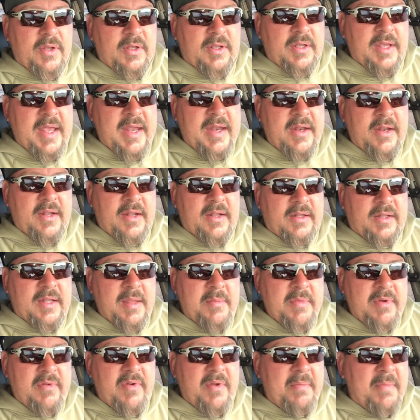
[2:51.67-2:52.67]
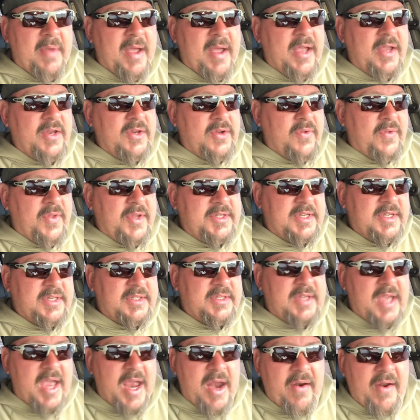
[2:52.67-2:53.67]
And let me remind you, this
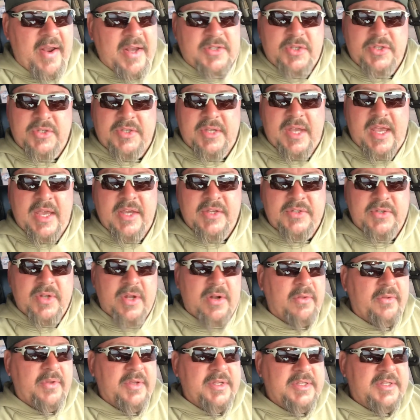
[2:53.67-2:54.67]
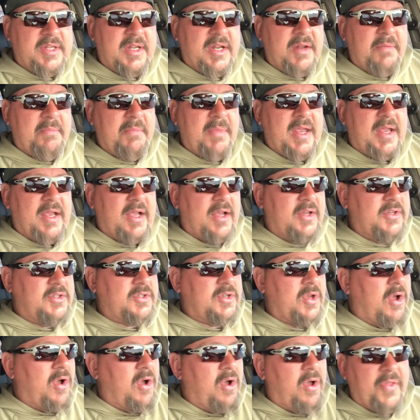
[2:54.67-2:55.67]
entire exercise, not only did it make us
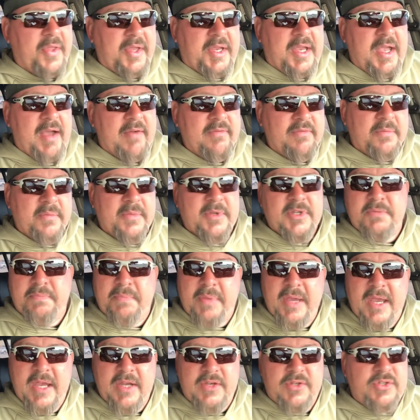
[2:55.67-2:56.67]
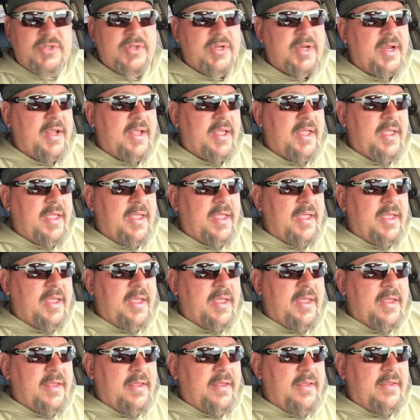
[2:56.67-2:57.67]
all the government's bitch,
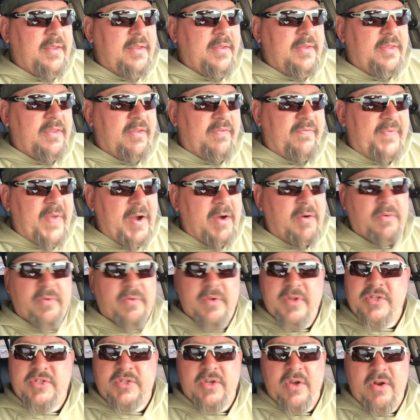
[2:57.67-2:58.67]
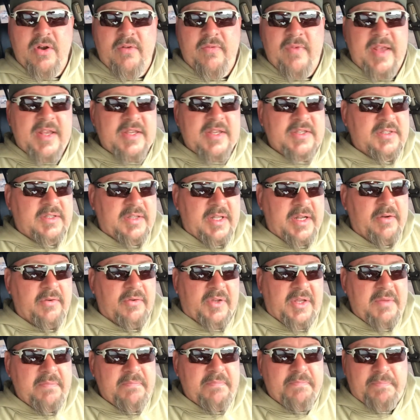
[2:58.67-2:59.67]
the Federal Reserve has
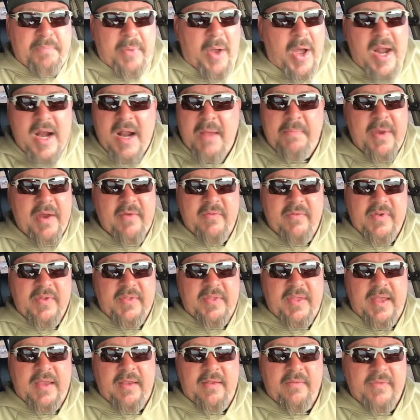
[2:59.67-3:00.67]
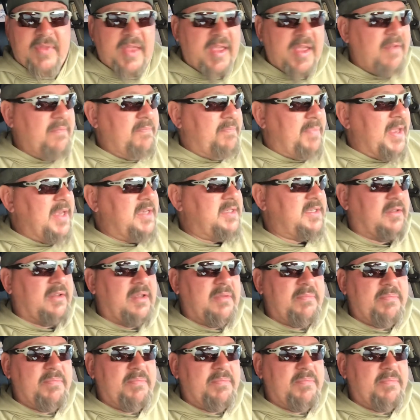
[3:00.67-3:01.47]
literally bought up everything. They have basically